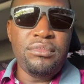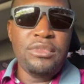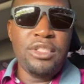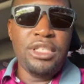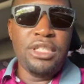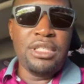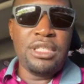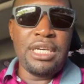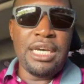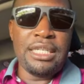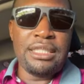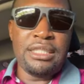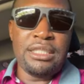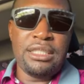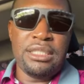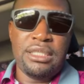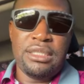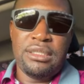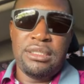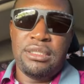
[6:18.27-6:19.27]

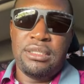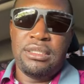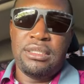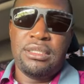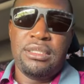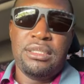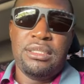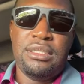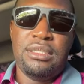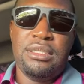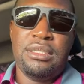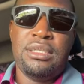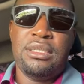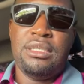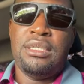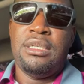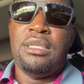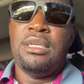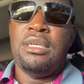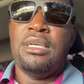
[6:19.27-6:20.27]
that
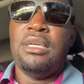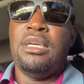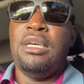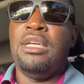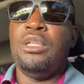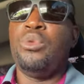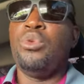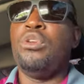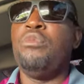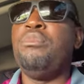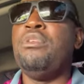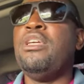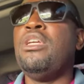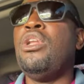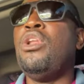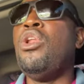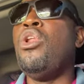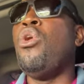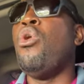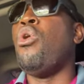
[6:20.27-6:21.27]
it will be
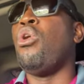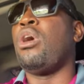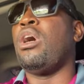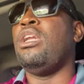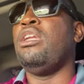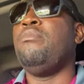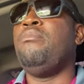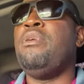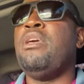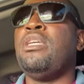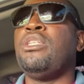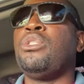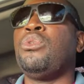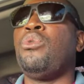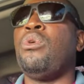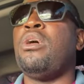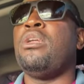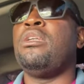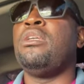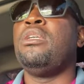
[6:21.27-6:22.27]
locally based
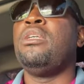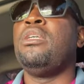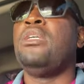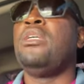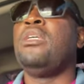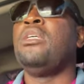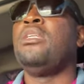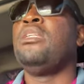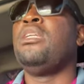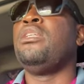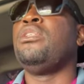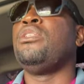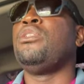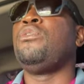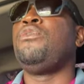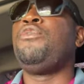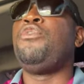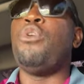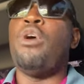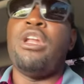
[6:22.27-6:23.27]
squad.
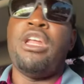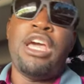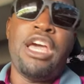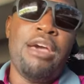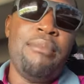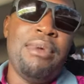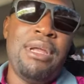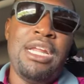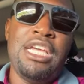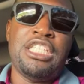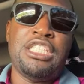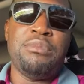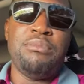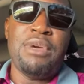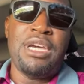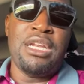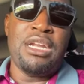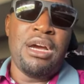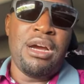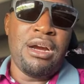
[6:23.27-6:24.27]
Few of the MLS
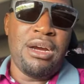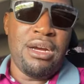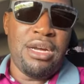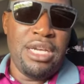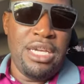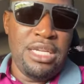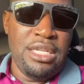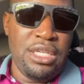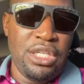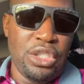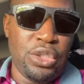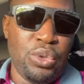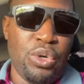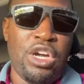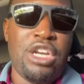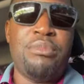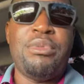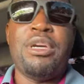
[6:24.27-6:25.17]
men are in the squad